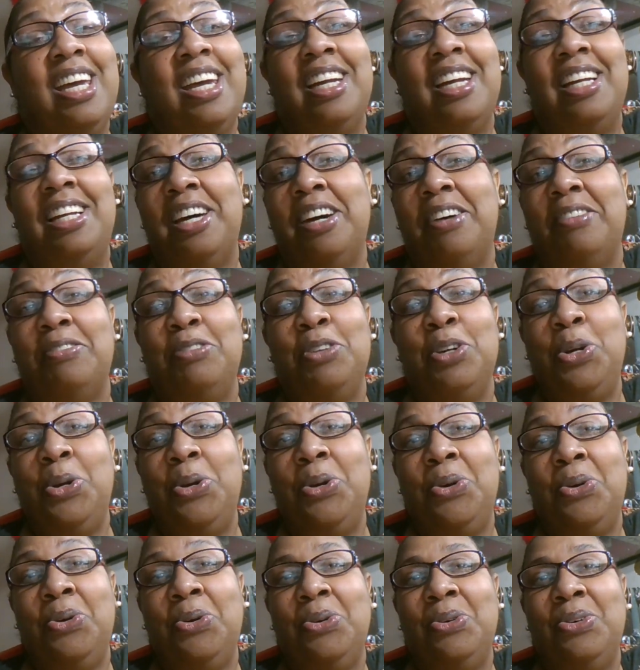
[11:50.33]
Love
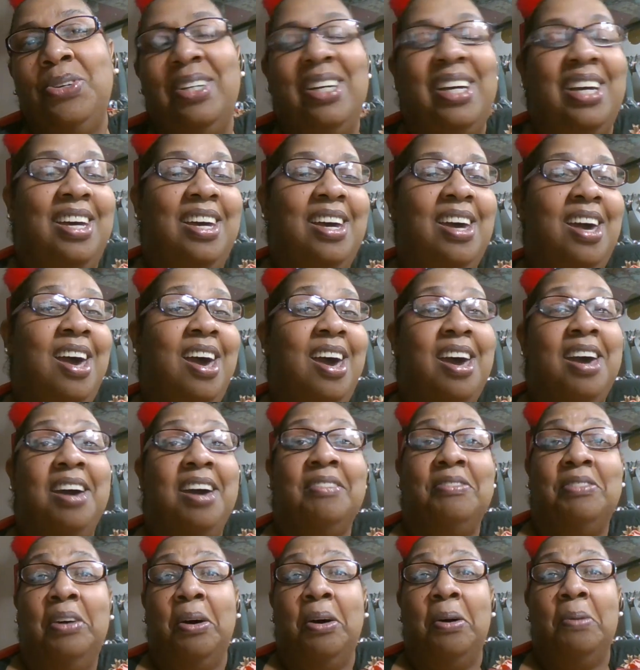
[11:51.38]
you.
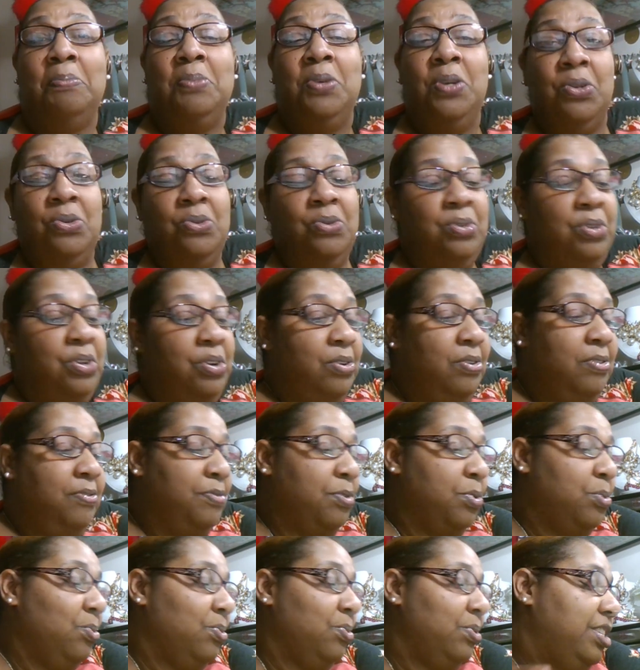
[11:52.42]
Have a
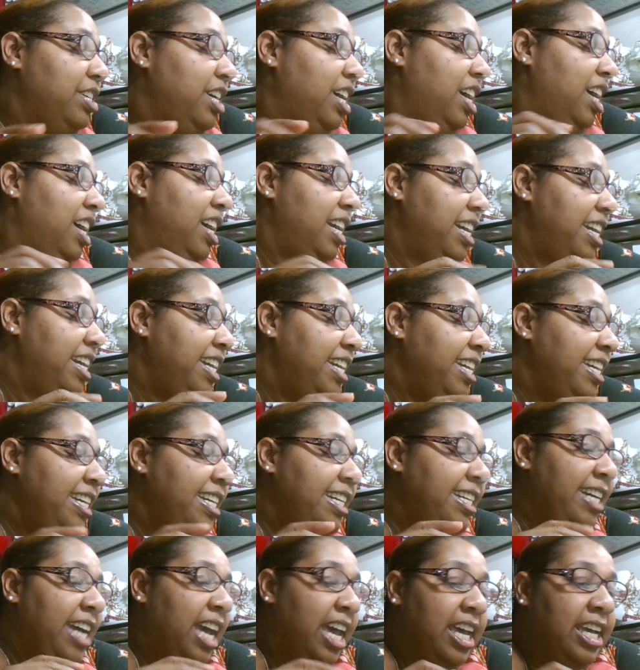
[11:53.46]
beautiful
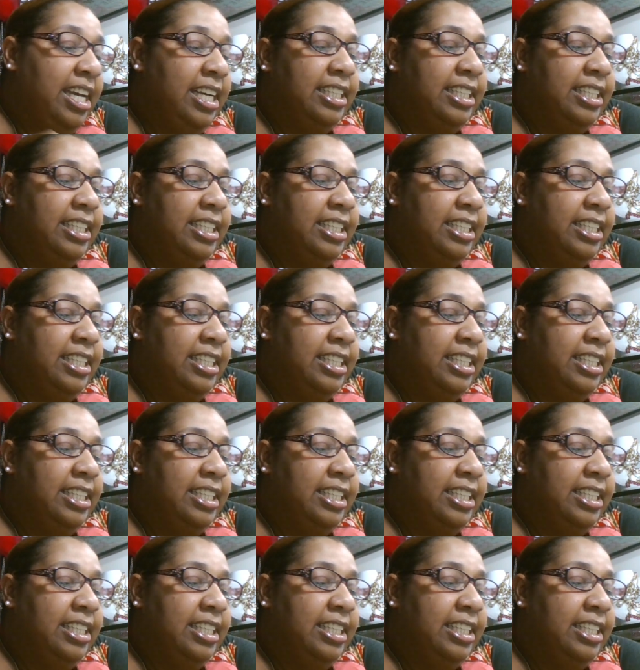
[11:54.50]
day.